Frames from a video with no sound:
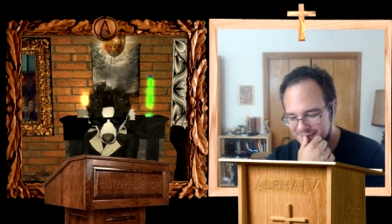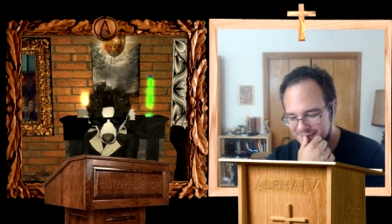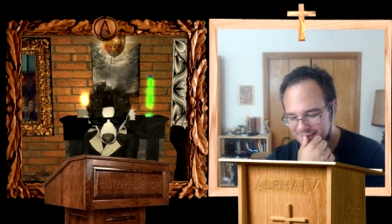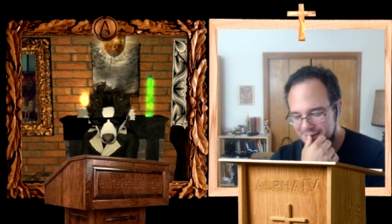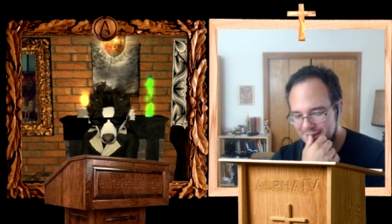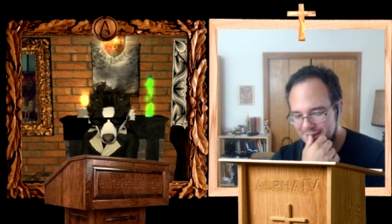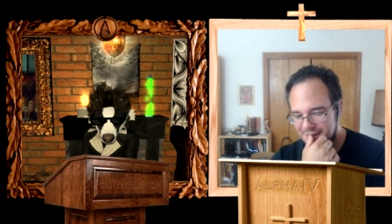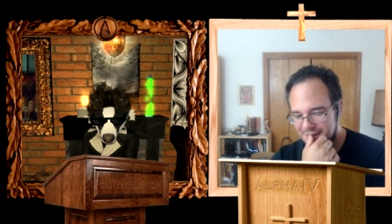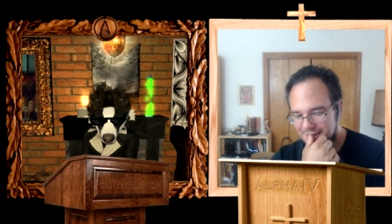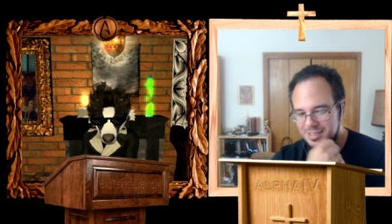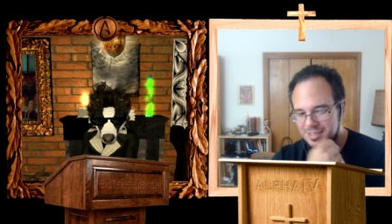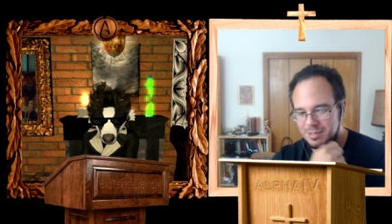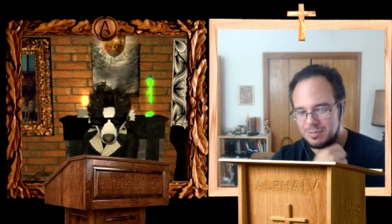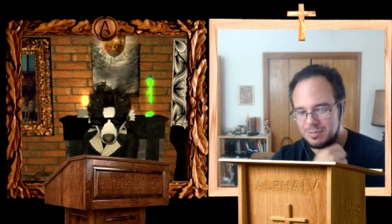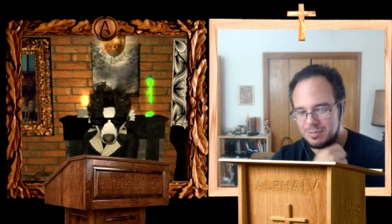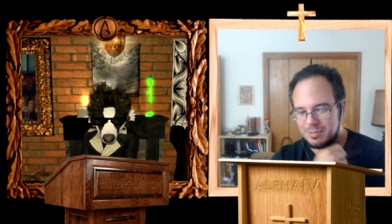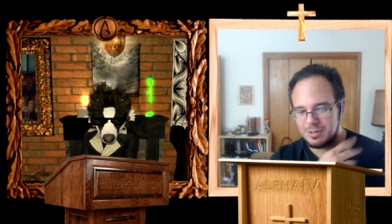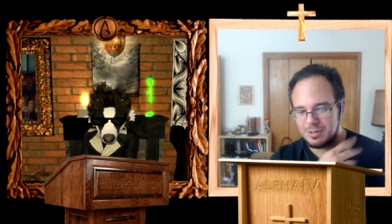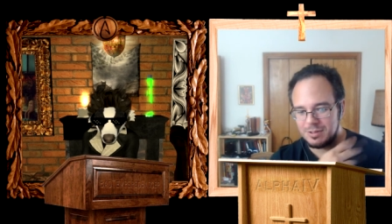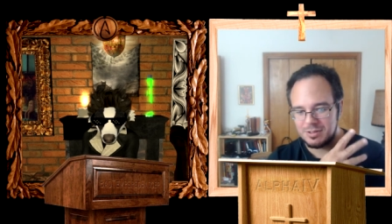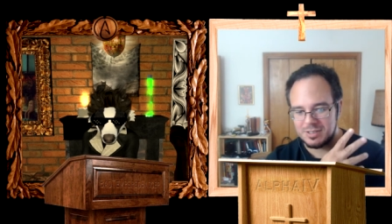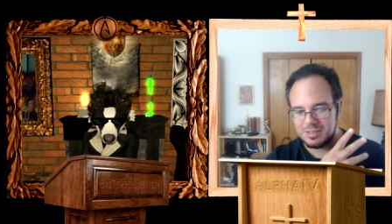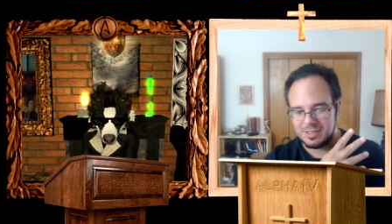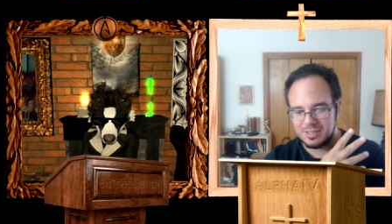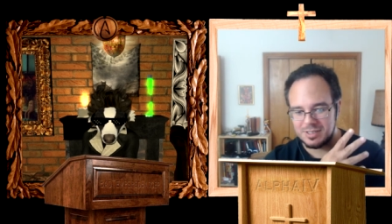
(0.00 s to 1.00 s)
As someone
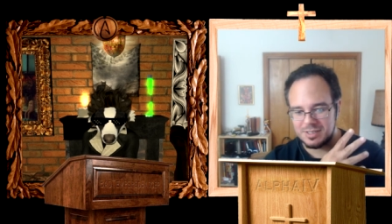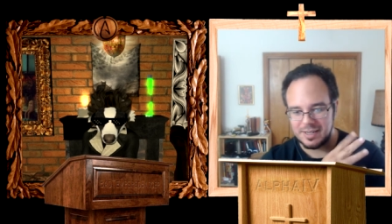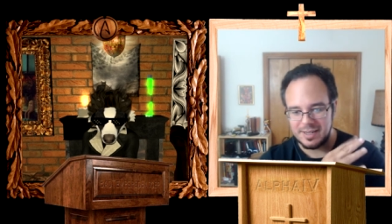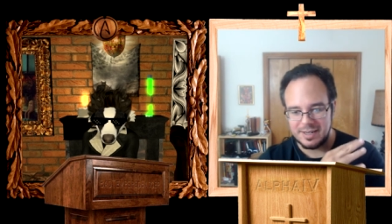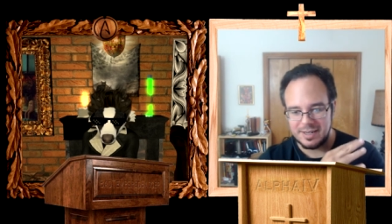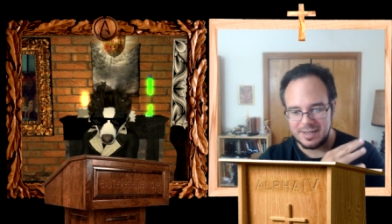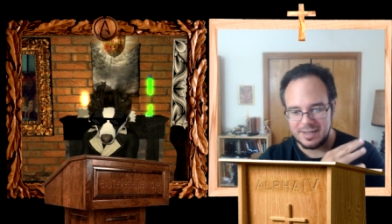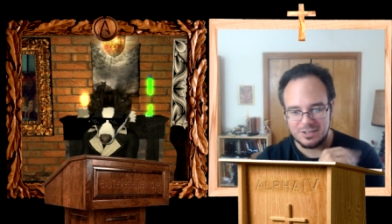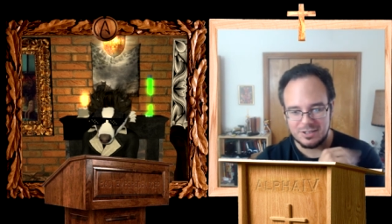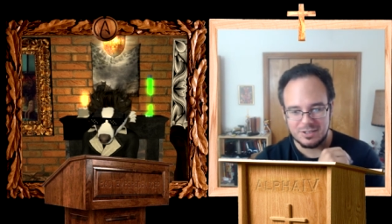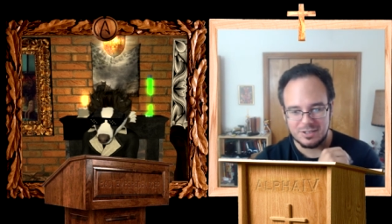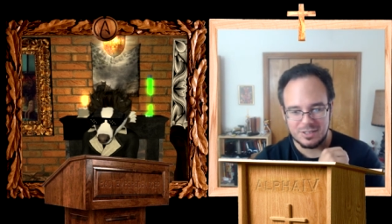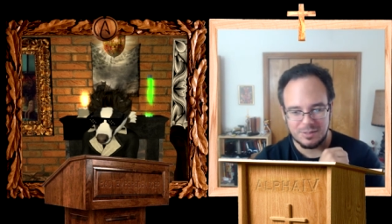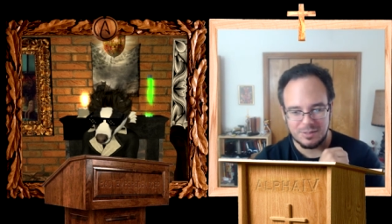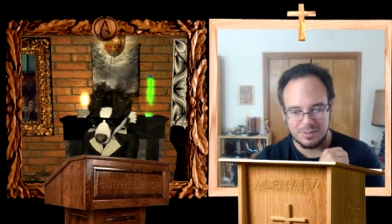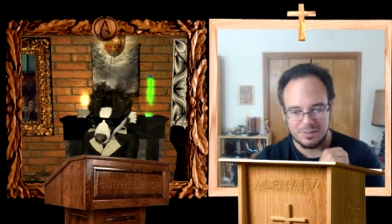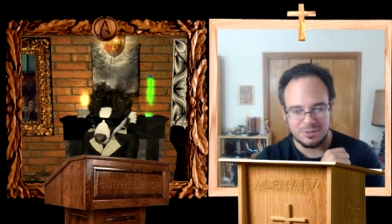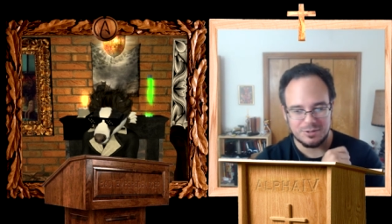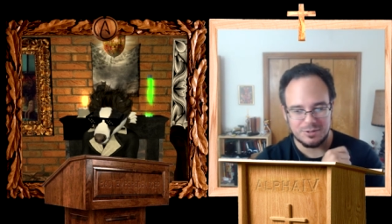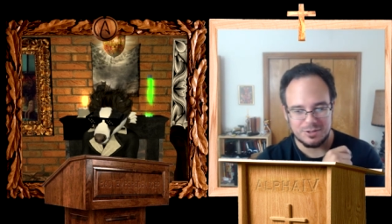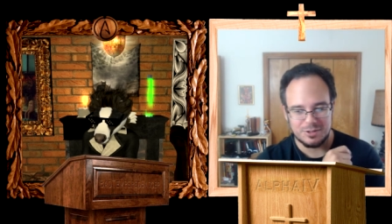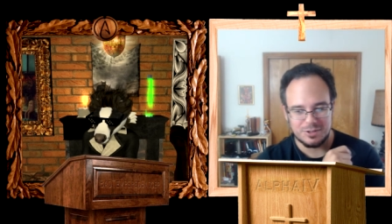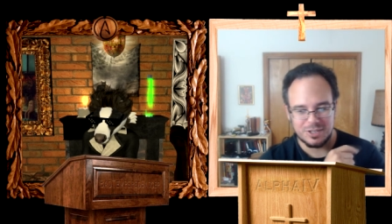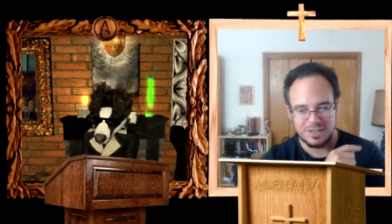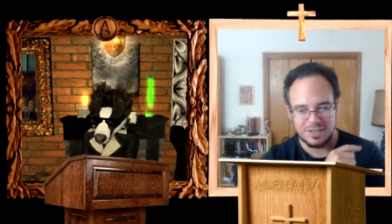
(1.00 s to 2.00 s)
who's engaged as someone
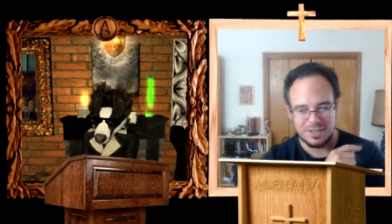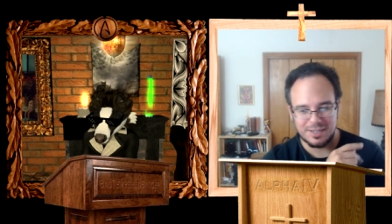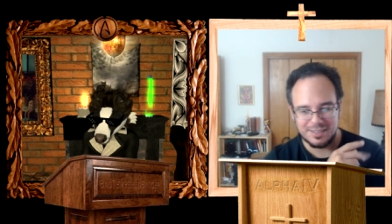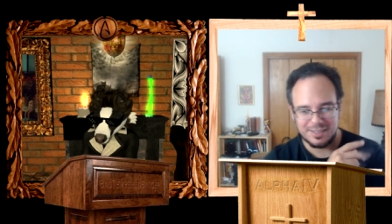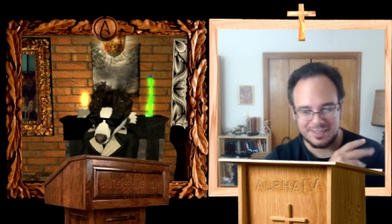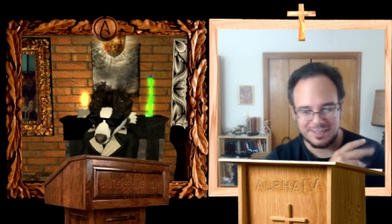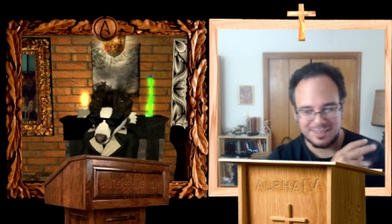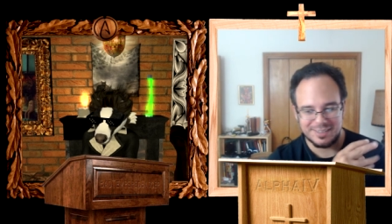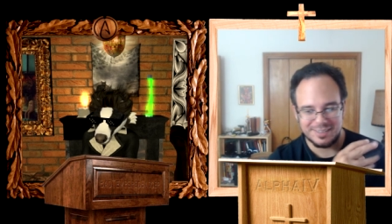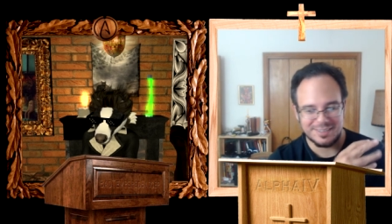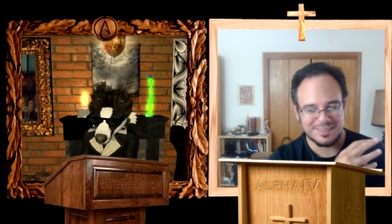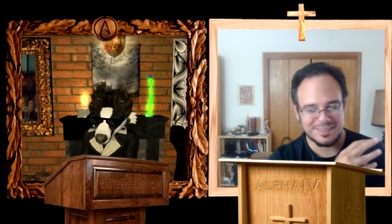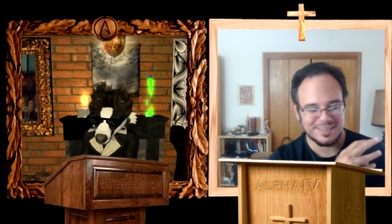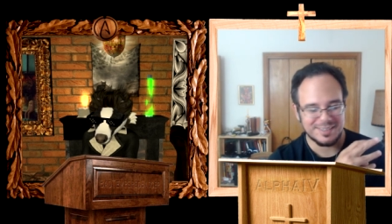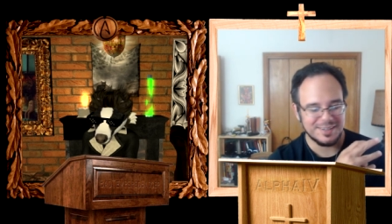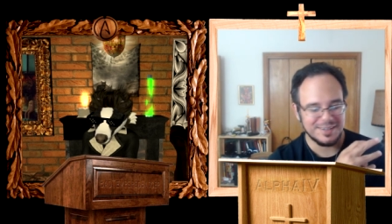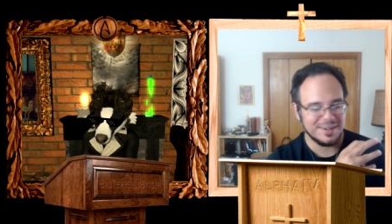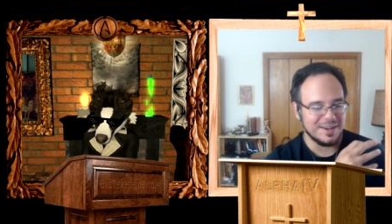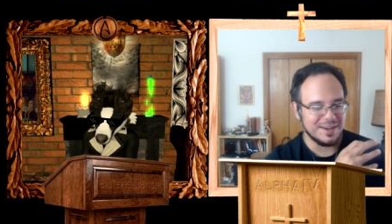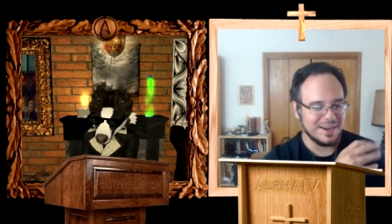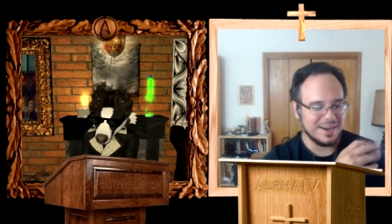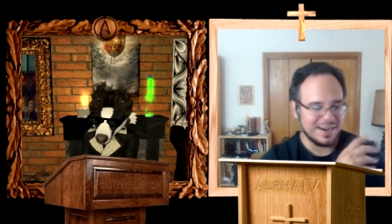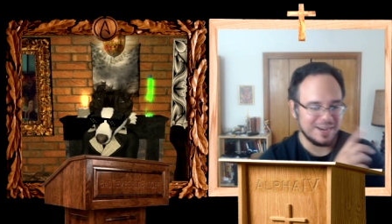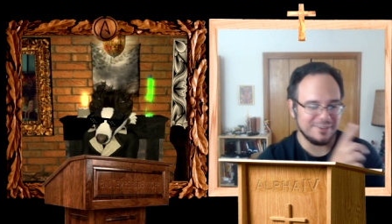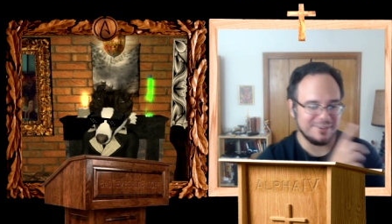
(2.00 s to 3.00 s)
who's Chinese,
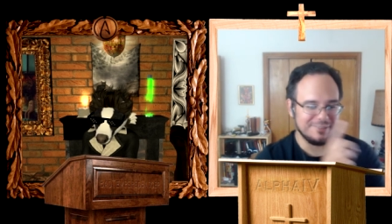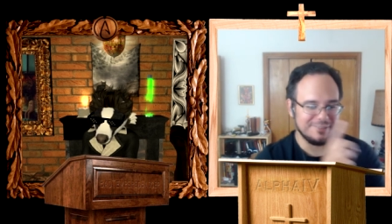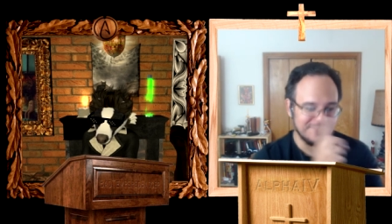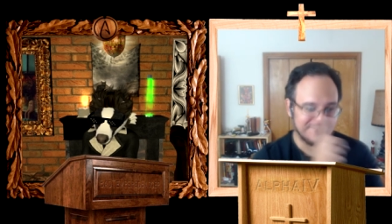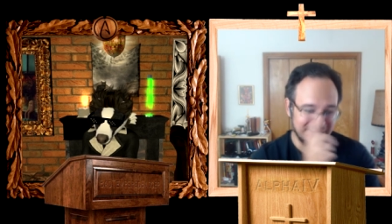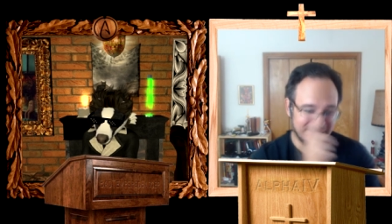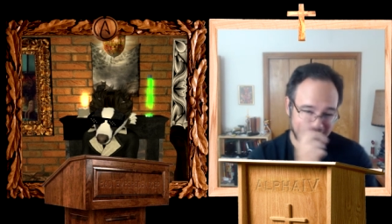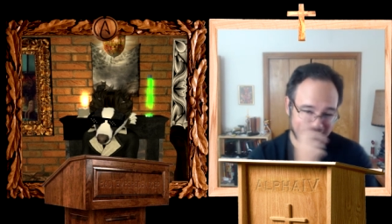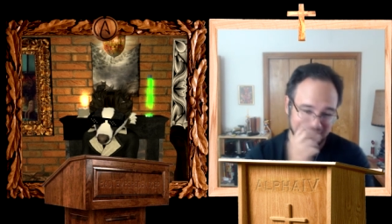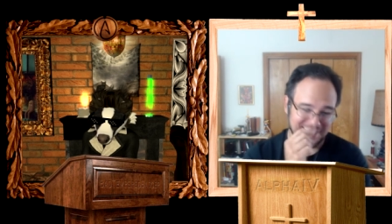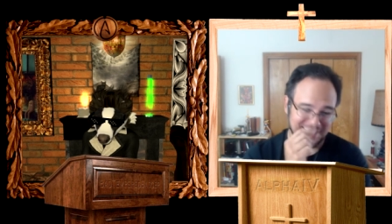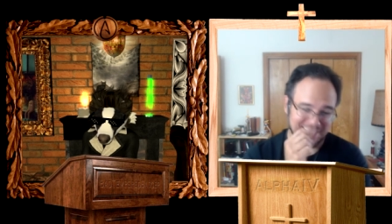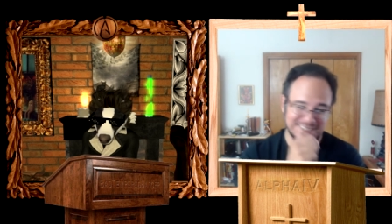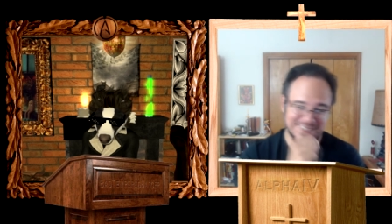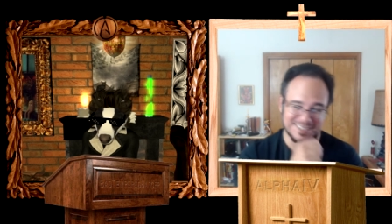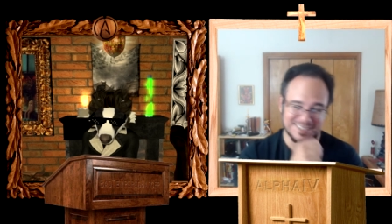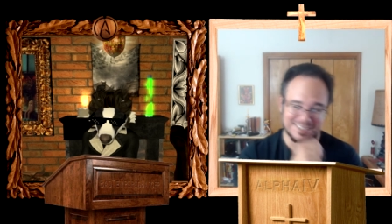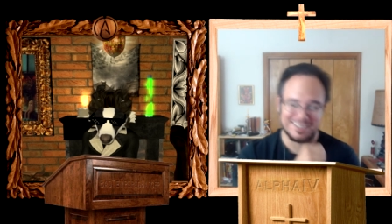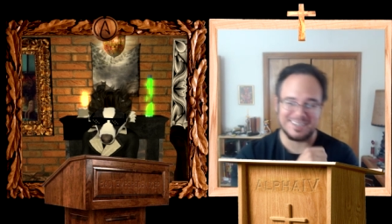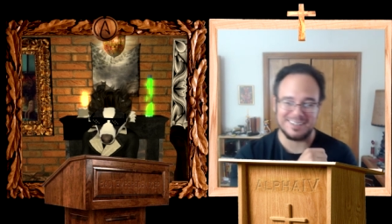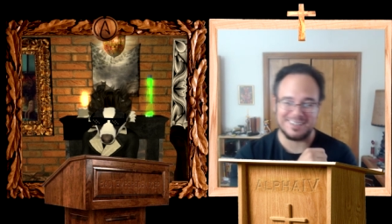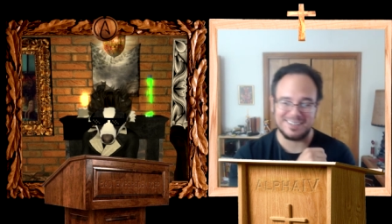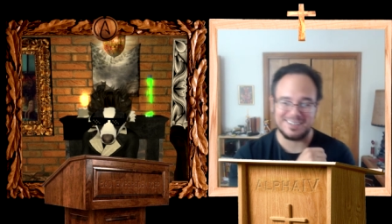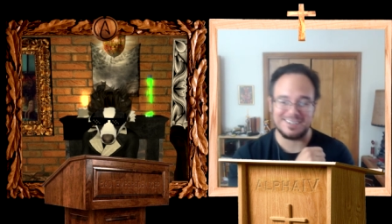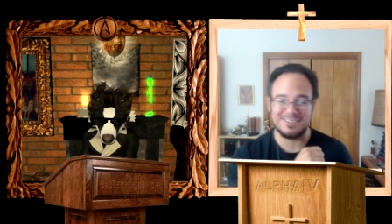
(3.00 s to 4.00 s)
I find that
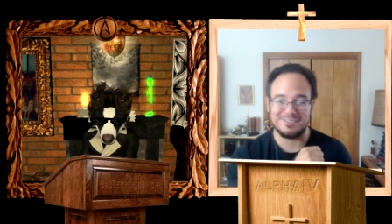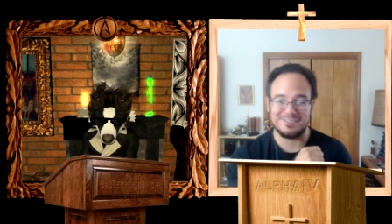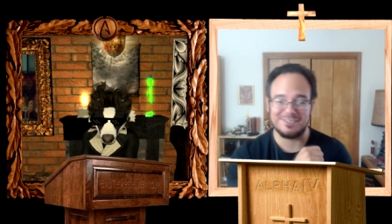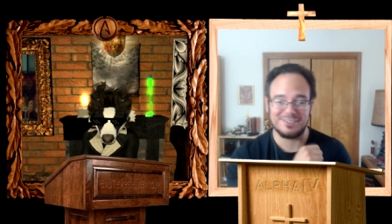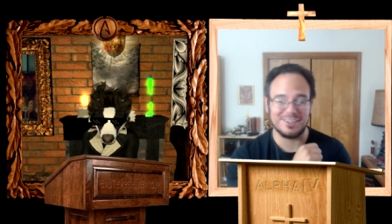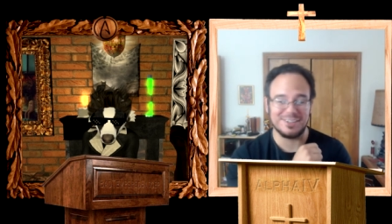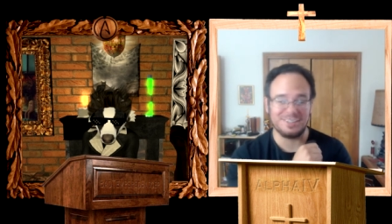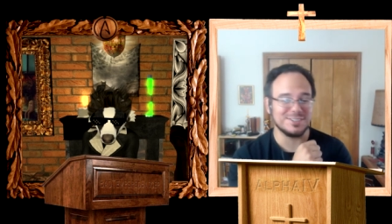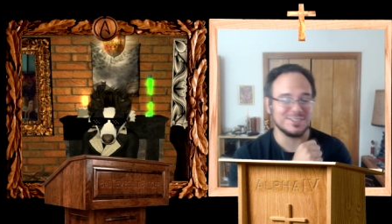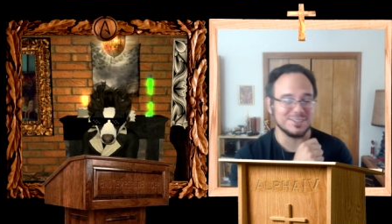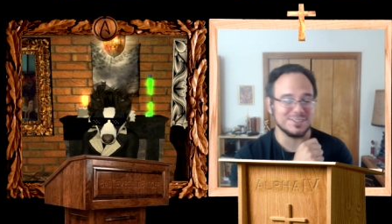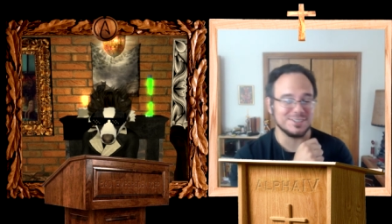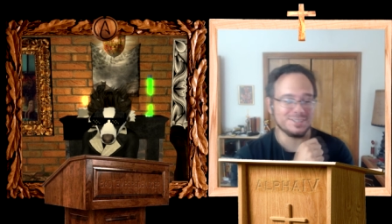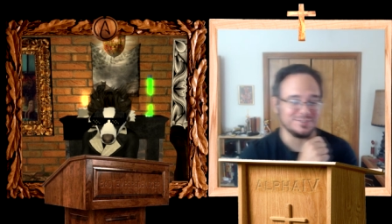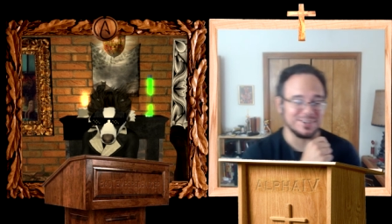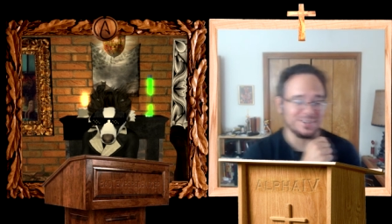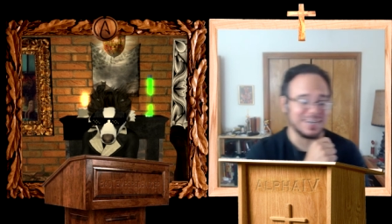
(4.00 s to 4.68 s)
slightly offensive,